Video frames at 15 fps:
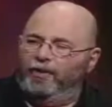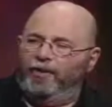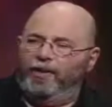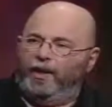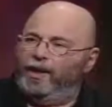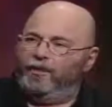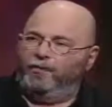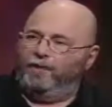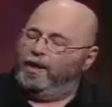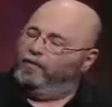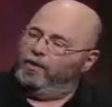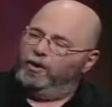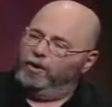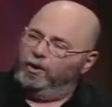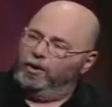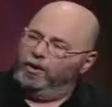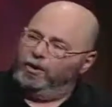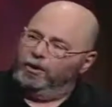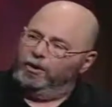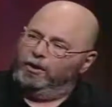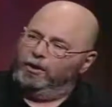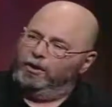that they have never
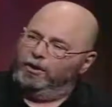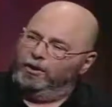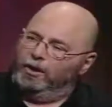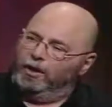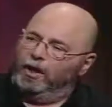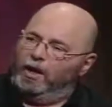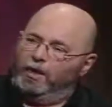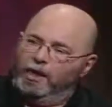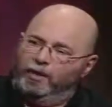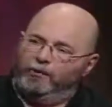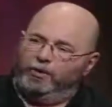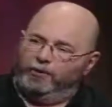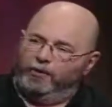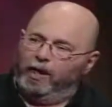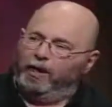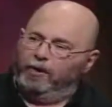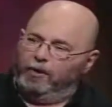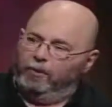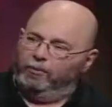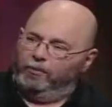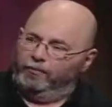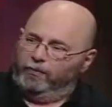heard the unamplified
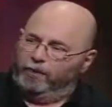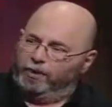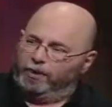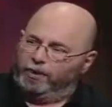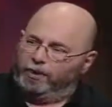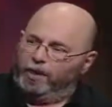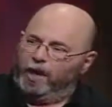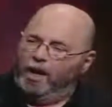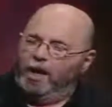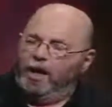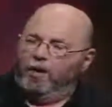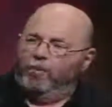human voice. Right.